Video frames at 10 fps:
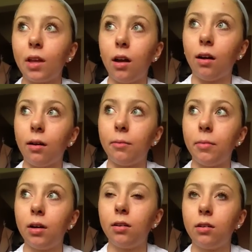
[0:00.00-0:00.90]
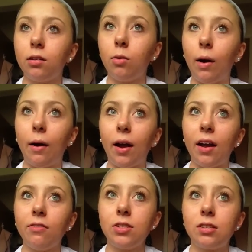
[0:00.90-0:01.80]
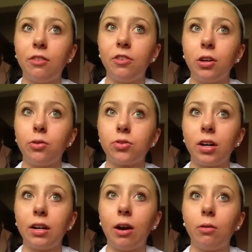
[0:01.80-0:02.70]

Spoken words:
Wow, I have a stuffy nose right now.